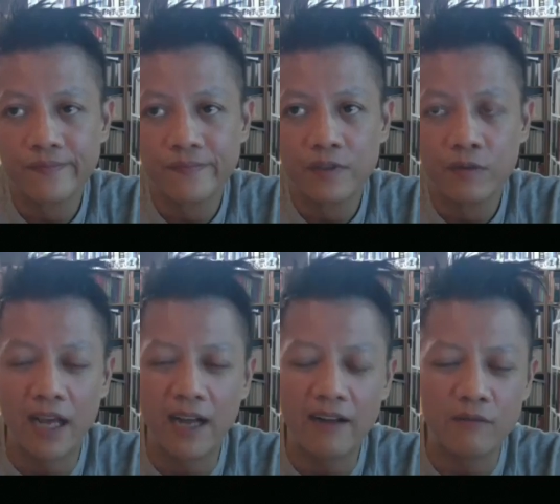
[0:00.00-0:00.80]
we
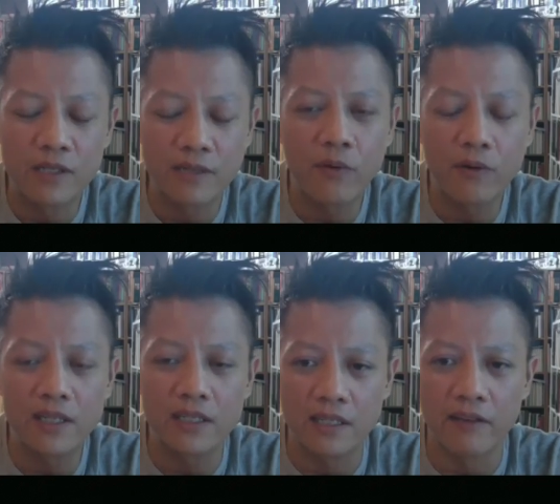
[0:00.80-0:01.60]
have we're supporting
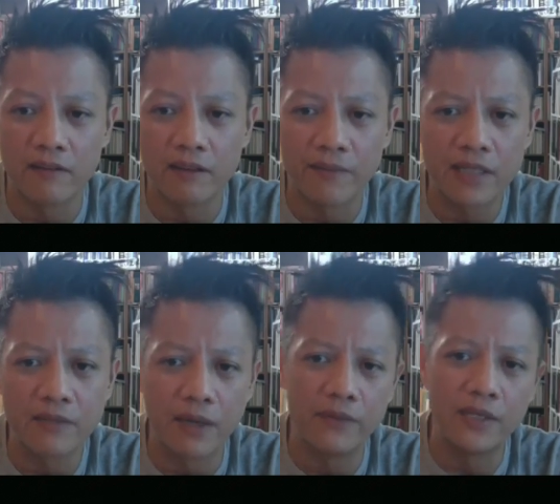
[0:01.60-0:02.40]
each other in the best
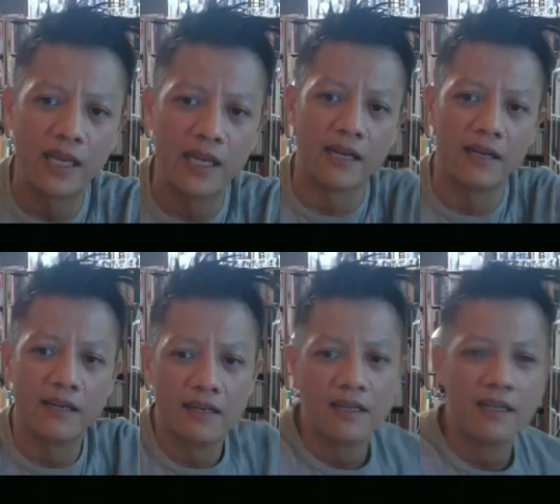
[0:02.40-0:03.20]
way we can.
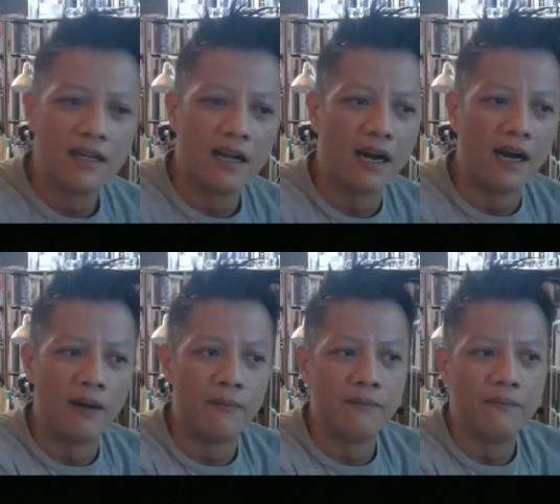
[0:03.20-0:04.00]

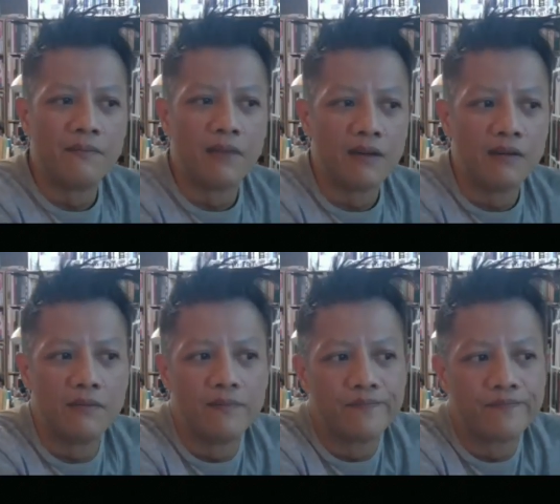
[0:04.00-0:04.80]
Um,
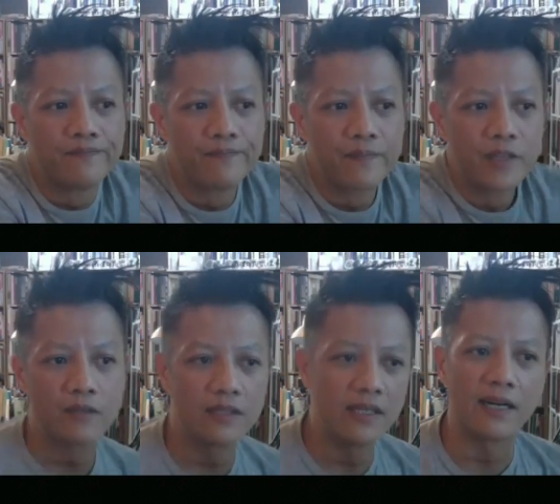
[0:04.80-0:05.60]

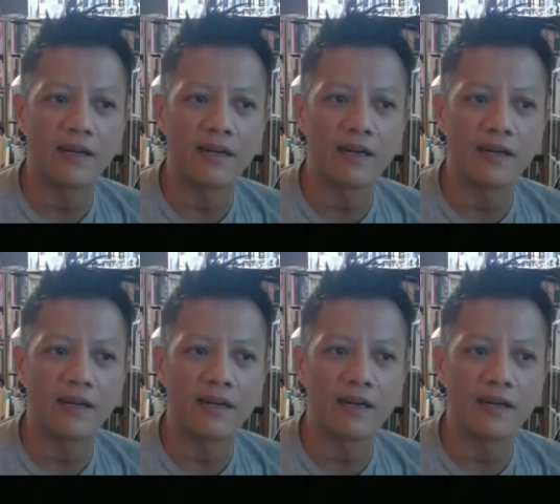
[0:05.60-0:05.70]
yeah,